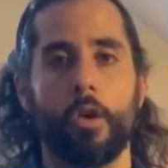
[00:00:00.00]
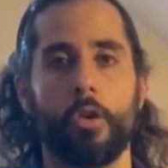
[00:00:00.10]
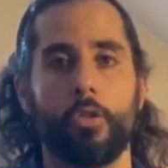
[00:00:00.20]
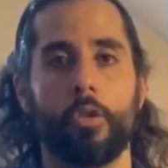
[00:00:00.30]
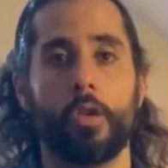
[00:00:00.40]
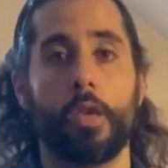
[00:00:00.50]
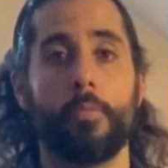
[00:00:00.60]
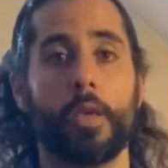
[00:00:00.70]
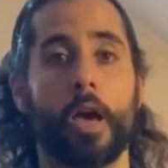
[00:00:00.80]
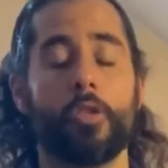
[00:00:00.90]
So you can keep
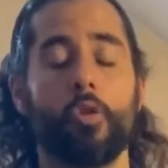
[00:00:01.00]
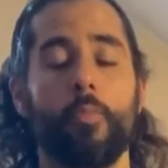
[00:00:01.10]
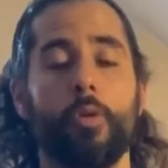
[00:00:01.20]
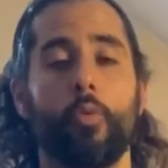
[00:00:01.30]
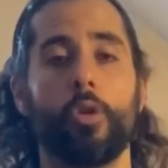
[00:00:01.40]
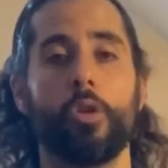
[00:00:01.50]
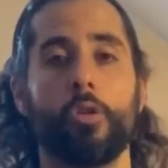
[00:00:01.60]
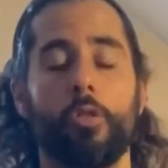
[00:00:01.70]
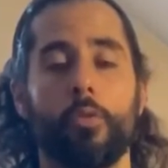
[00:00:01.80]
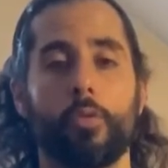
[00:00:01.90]
the eyes open or you can
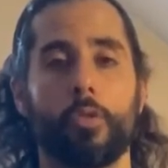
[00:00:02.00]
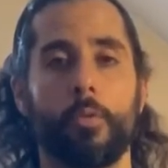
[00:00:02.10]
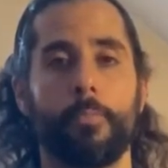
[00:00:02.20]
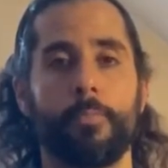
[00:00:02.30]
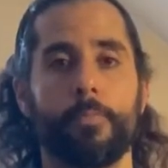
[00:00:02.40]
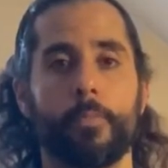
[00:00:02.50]
close them.